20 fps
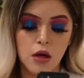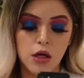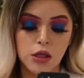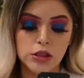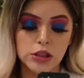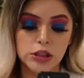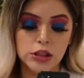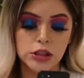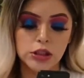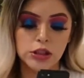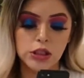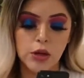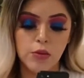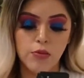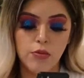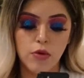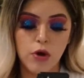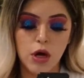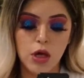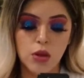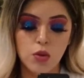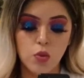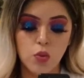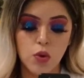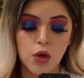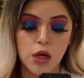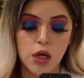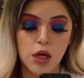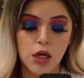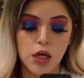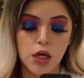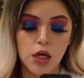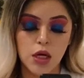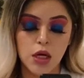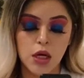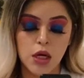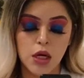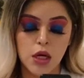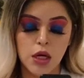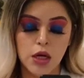someone would
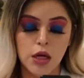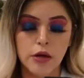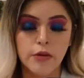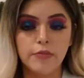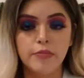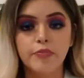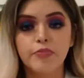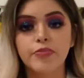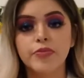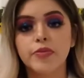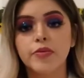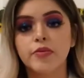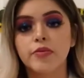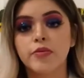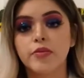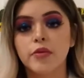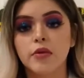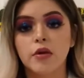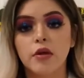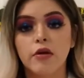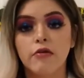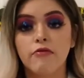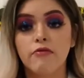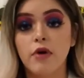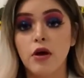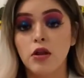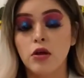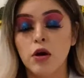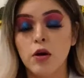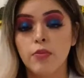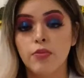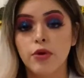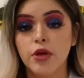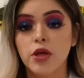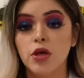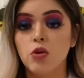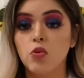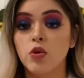follow up with you.